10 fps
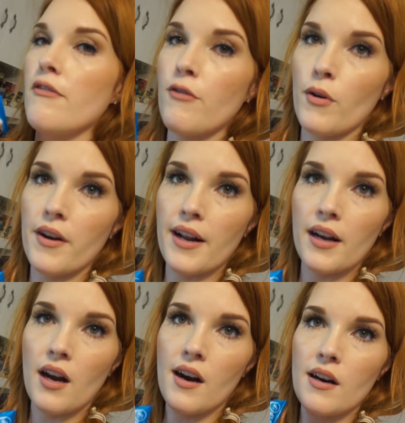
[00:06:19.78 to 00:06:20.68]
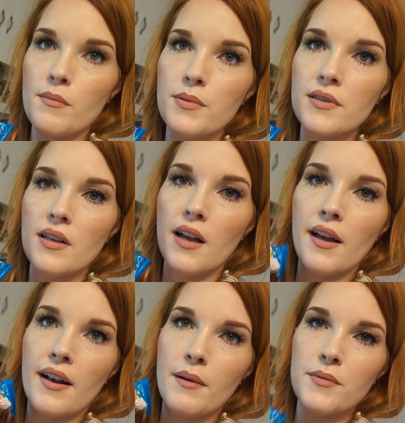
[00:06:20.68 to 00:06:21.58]
4 net carbs,
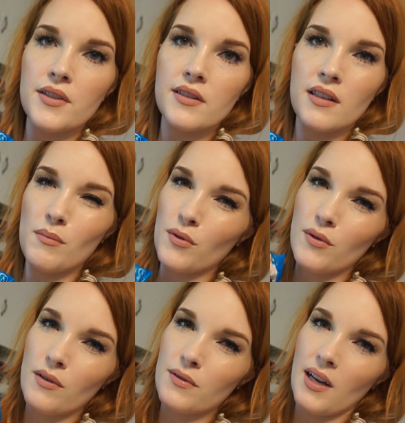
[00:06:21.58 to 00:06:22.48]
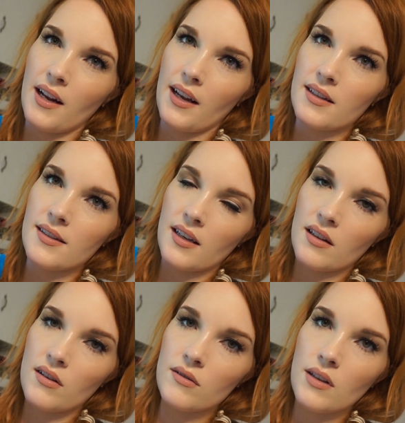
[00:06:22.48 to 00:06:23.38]
and I'm just in the mood. I was kind of getting sick of
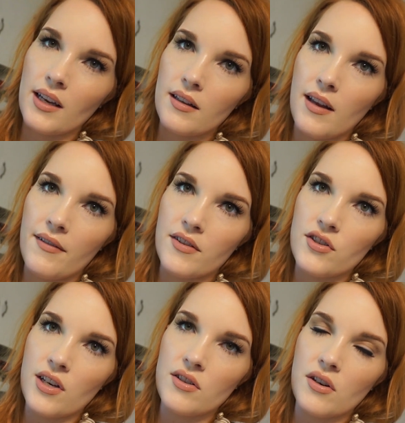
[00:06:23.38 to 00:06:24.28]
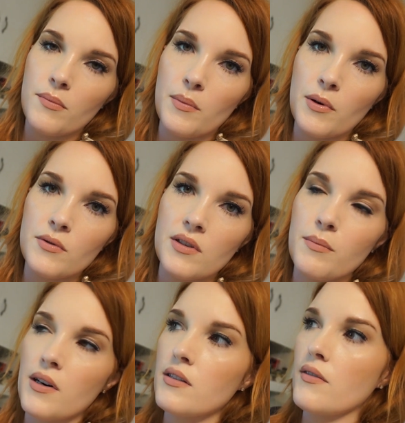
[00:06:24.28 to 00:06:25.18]
those. I have to change up the protein
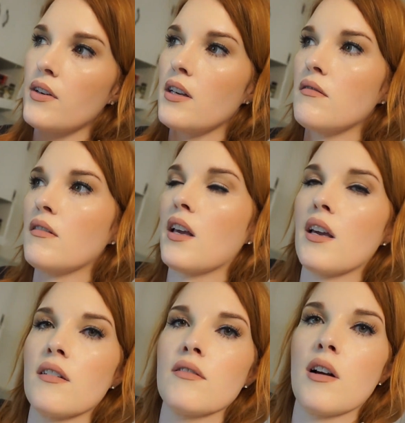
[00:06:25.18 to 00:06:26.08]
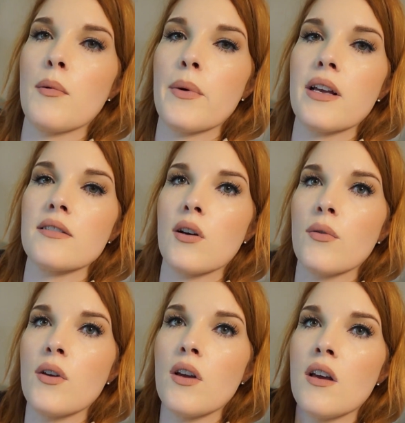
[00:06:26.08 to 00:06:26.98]
bars every like couple weeks. So
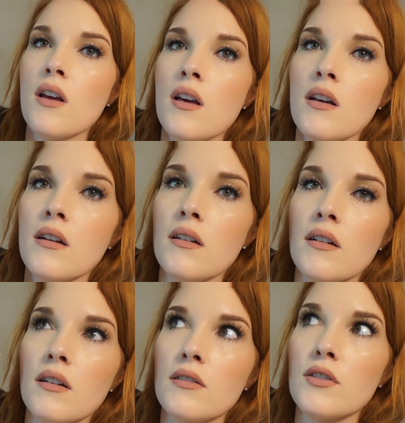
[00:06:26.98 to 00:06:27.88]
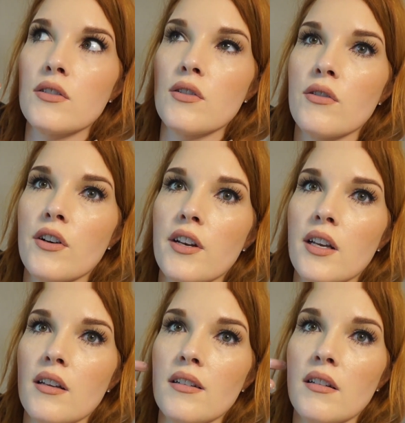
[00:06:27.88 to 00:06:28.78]
2:30,
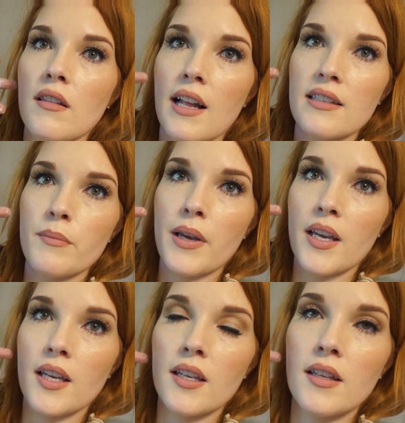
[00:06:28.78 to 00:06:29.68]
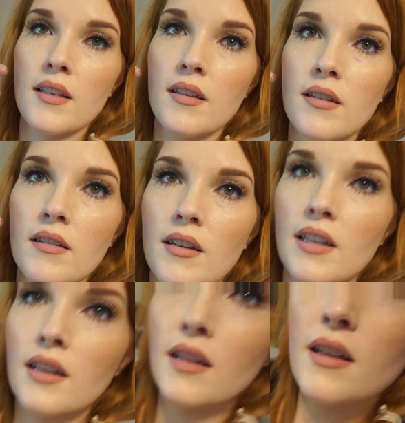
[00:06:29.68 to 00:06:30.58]
lots of paint, and